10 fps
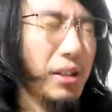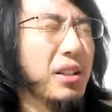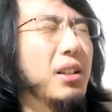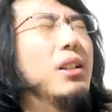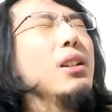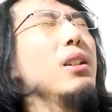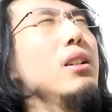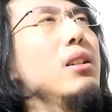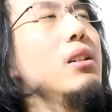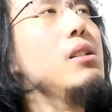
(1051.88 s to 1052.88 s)
and.
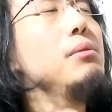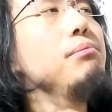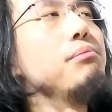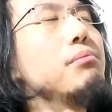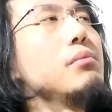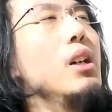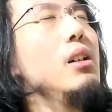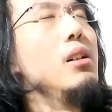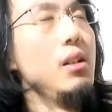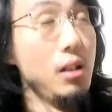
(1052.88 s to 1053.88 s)
Uh,
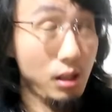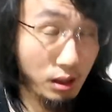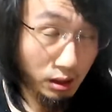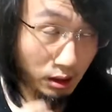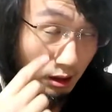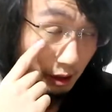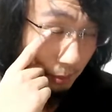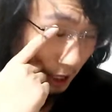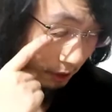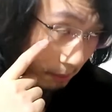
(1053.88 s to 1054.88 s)
uh,
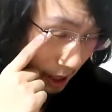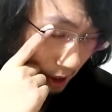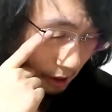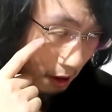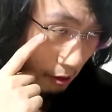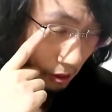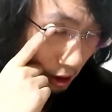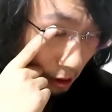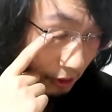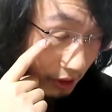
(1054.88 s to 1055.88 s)
about my
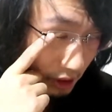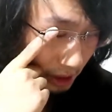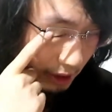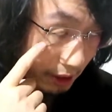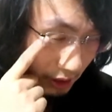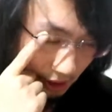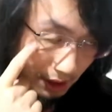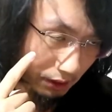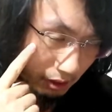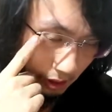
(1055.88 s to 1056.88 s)
o OCDs
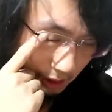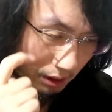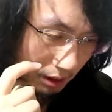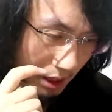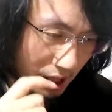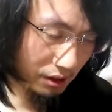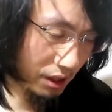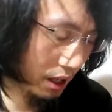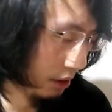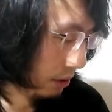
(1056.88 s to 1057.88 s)
and uh,
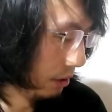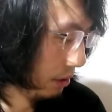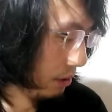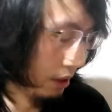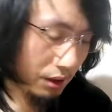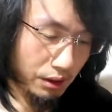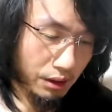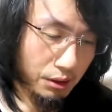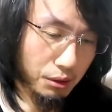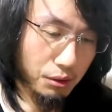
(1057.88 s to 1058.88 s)
anxieties and
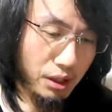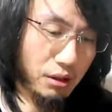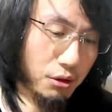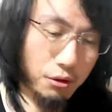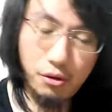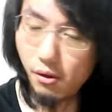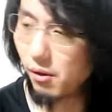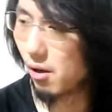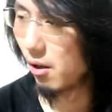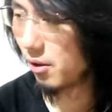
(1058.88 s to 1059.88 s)
uh, you know
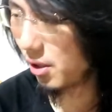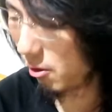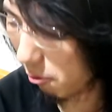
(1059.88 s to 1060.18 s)
intrusive thoughts.